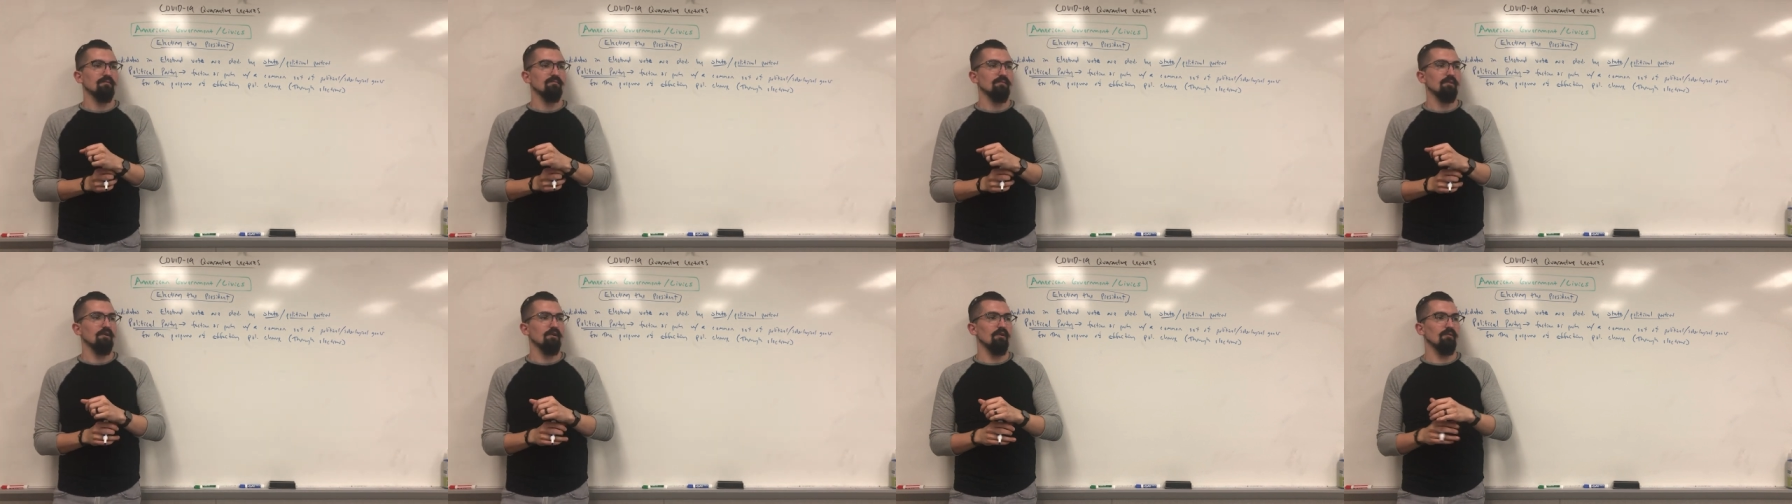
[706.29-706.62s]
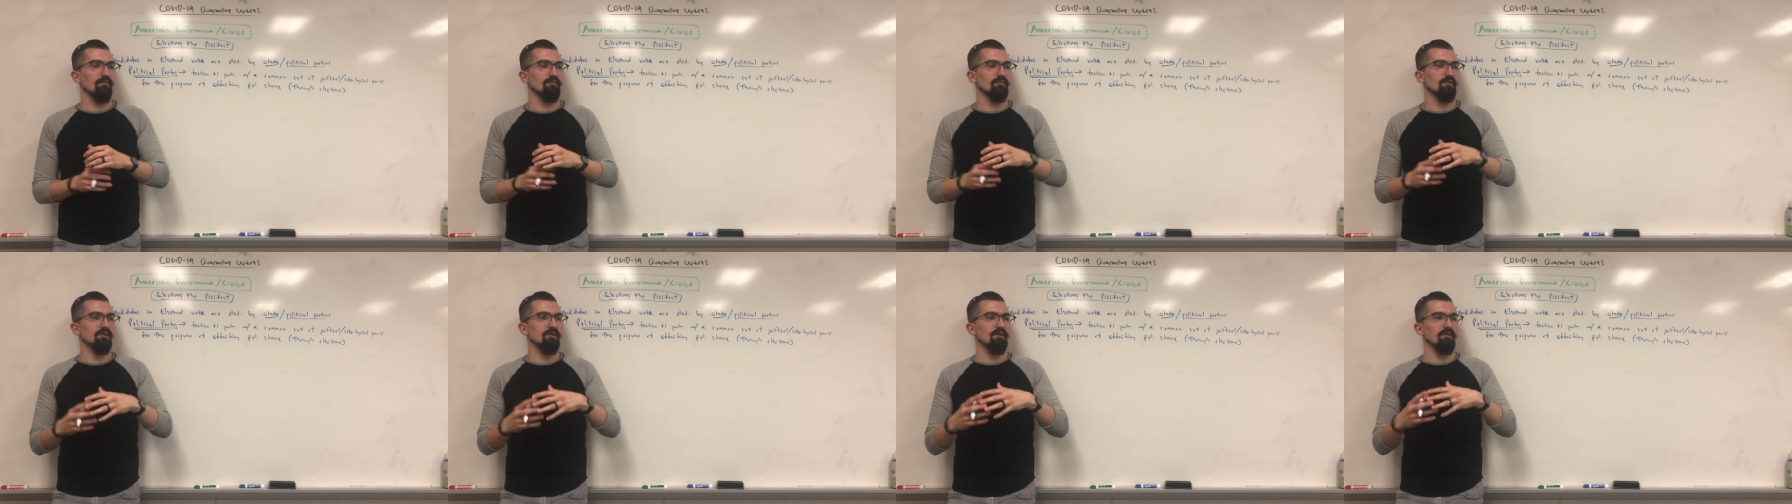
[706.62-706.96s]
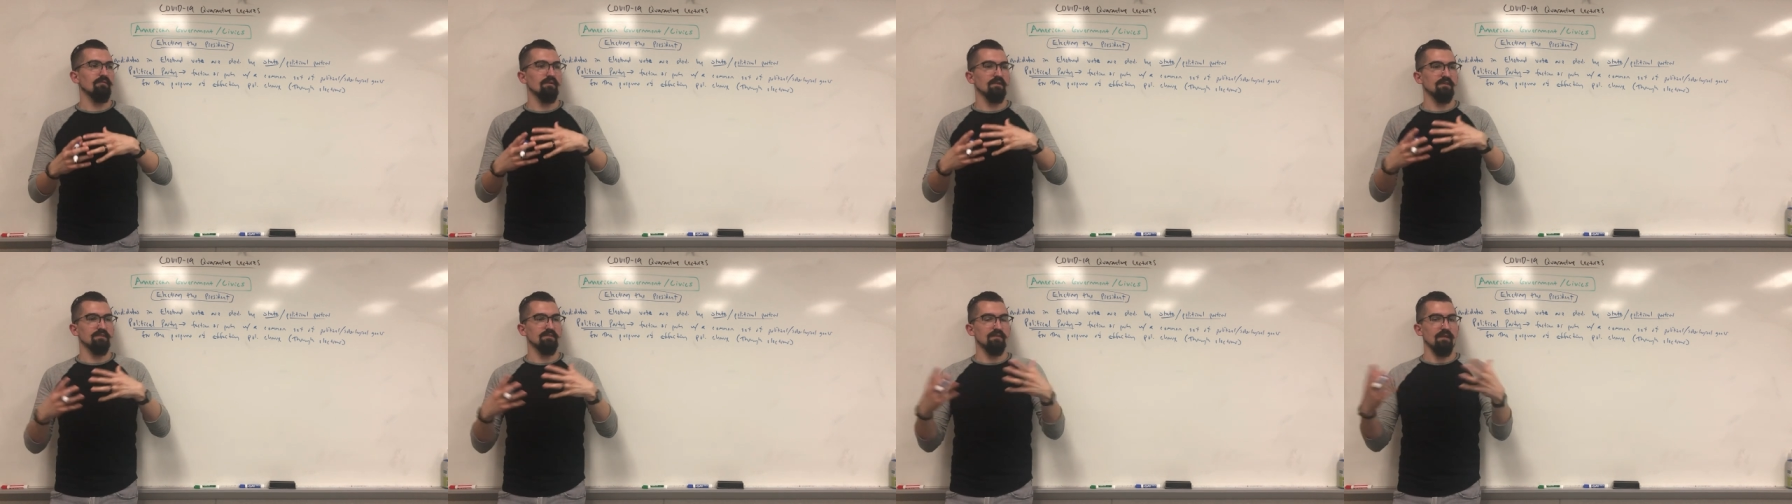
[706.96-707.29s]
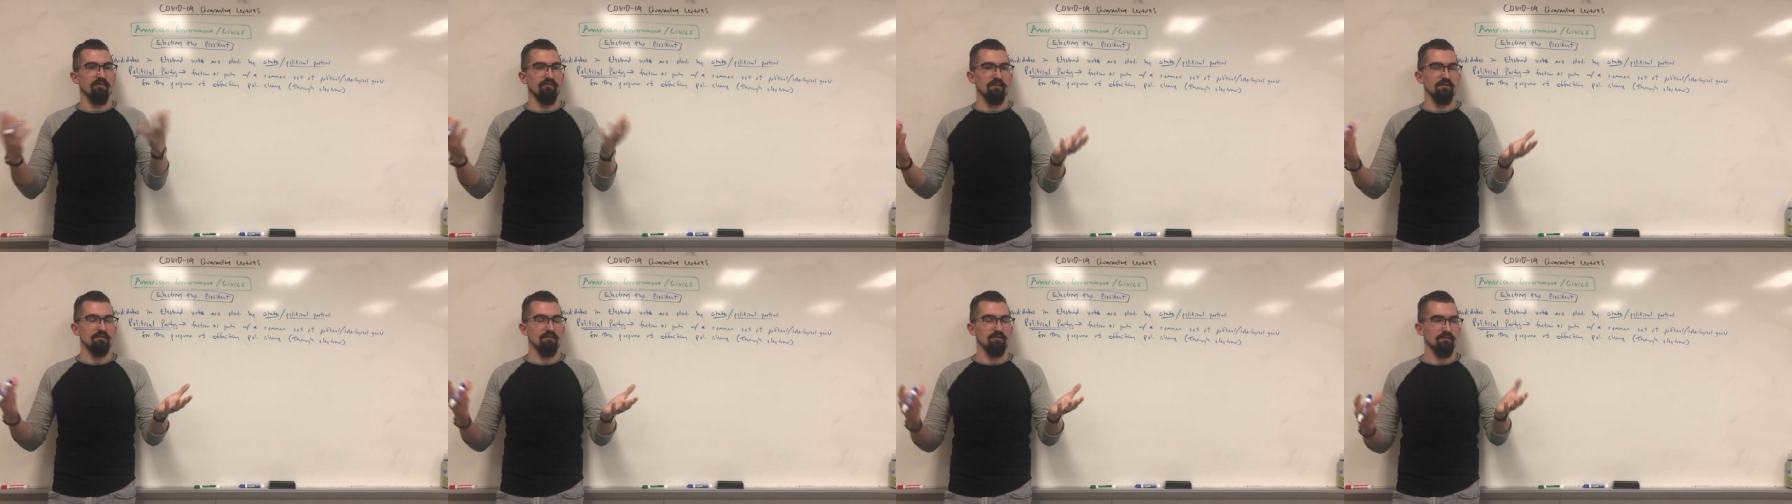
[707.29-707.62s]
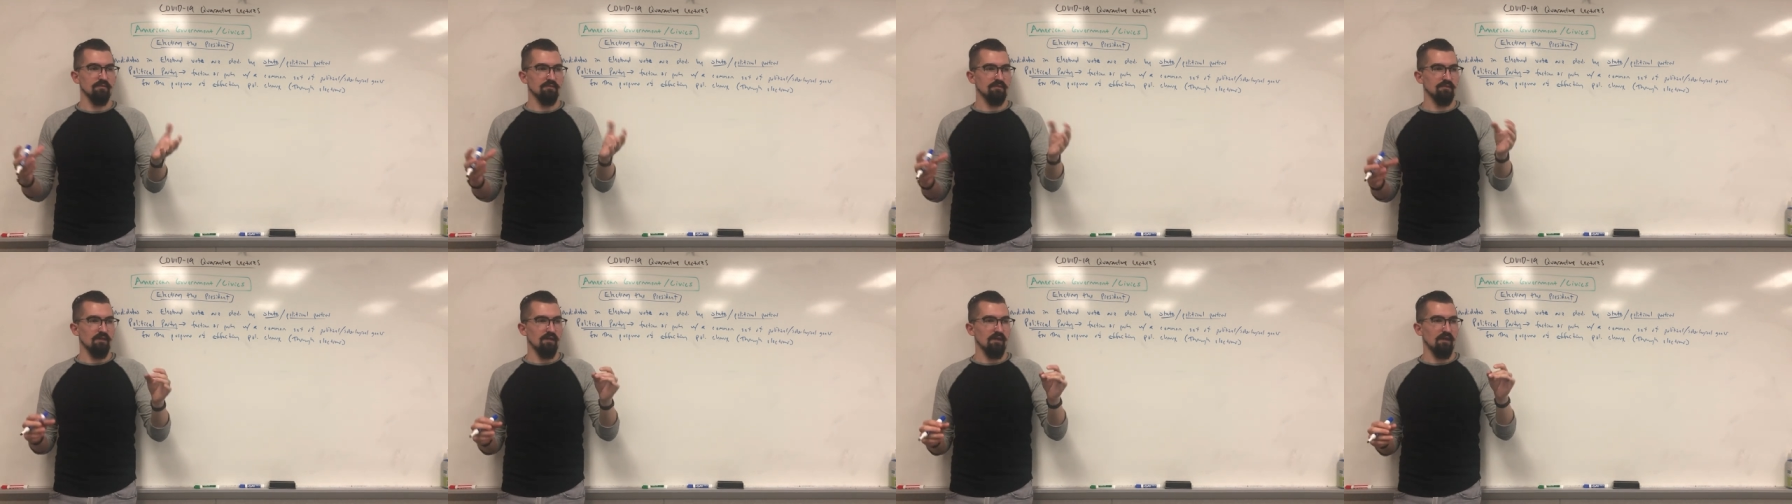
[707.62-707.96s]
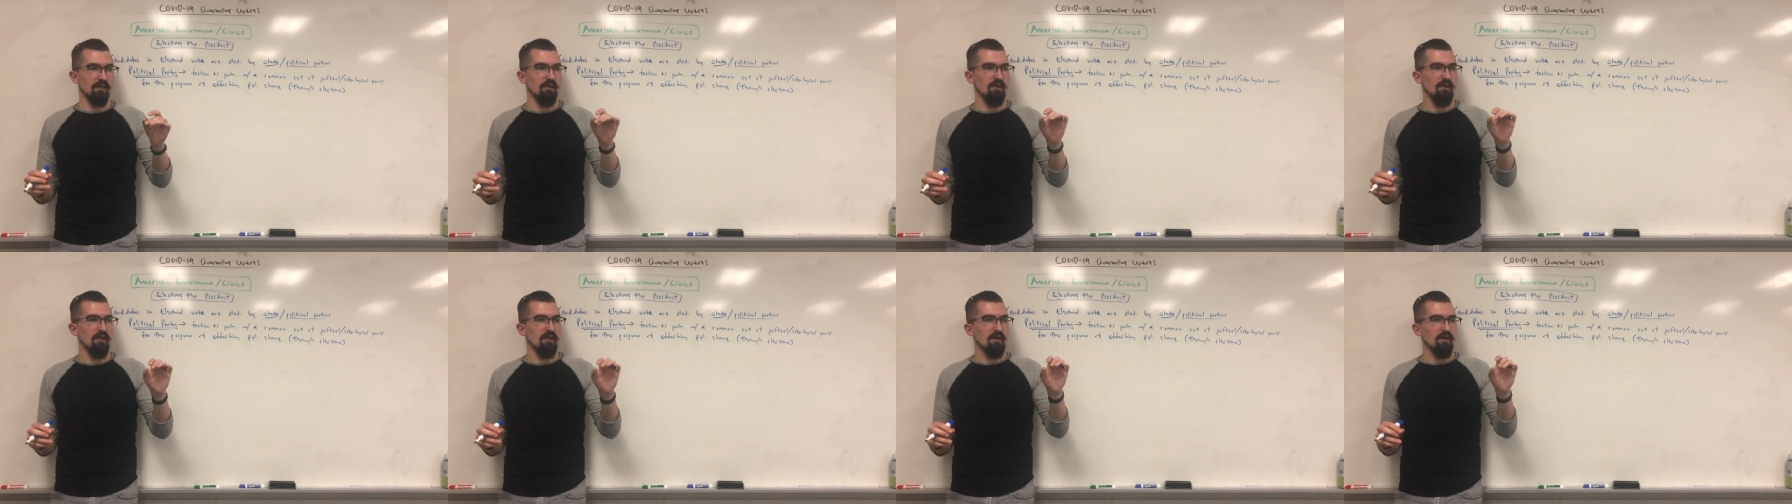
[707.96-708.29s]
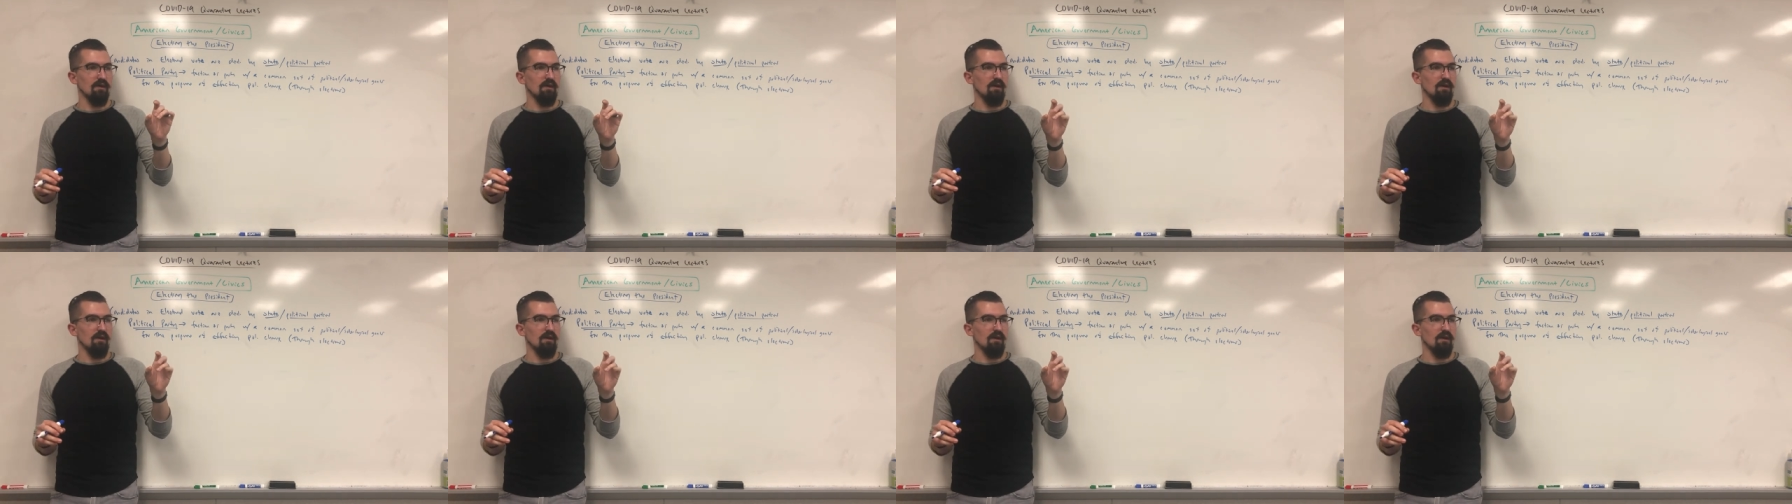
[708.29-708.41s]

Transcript: You know, given a set of issues, they